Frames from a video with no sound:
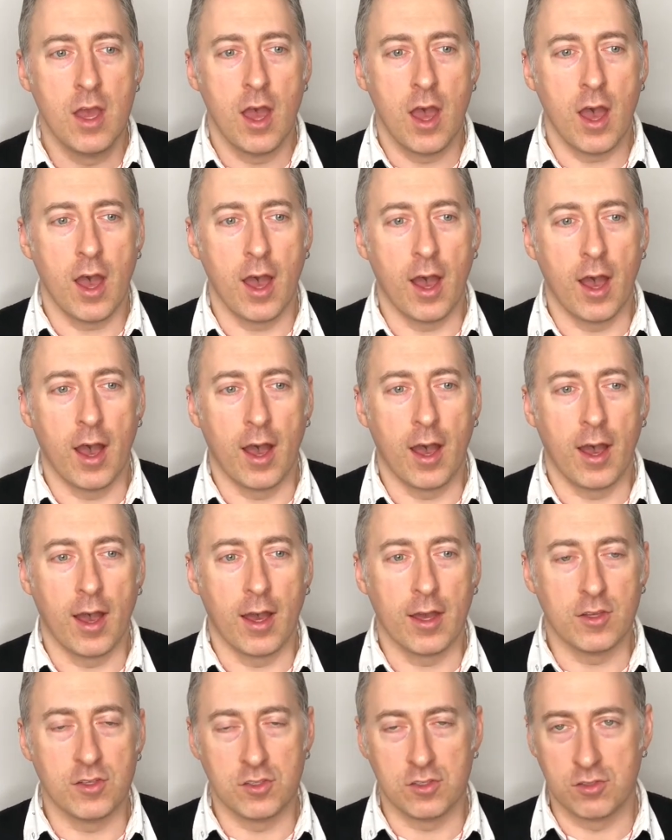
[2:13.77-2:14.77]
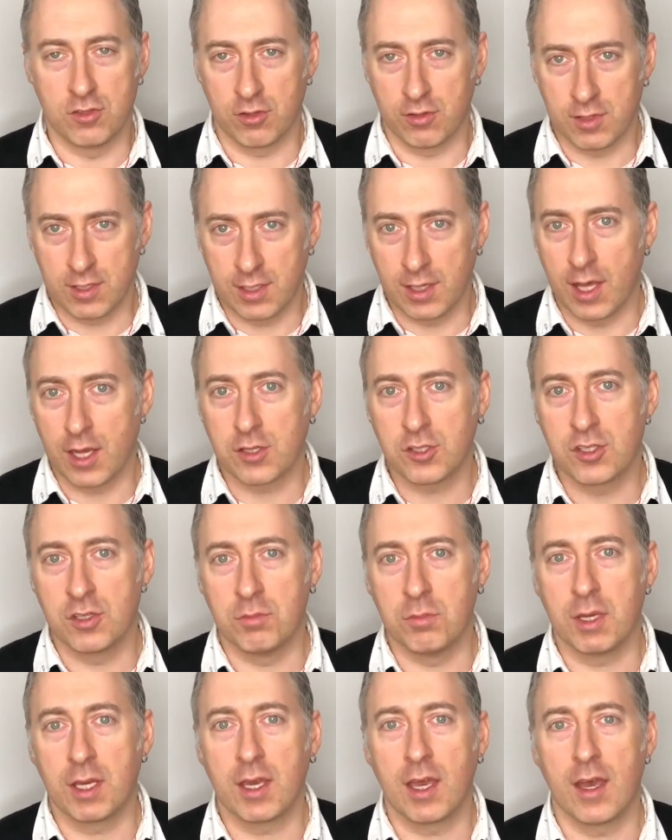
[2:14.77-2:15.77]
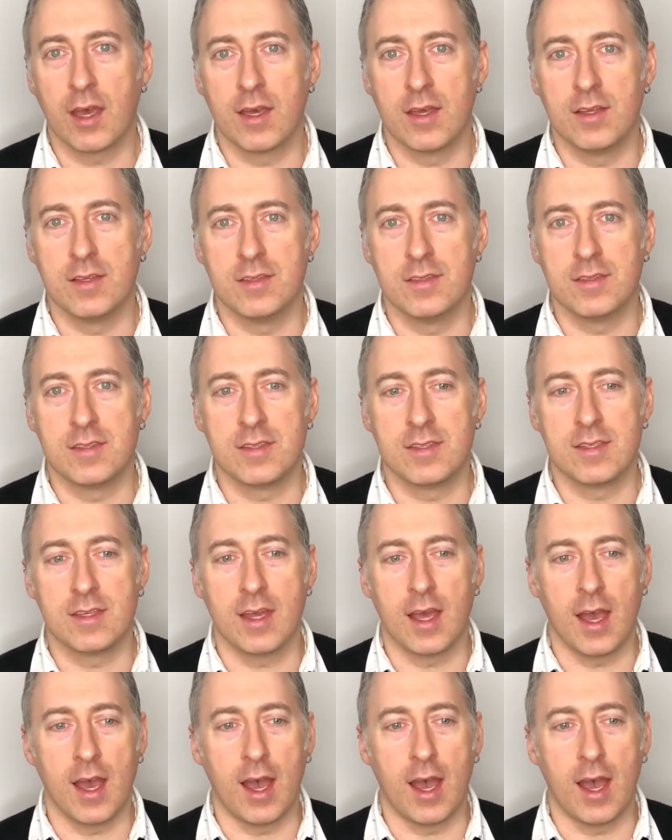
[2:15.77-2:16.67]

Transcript: during the election, because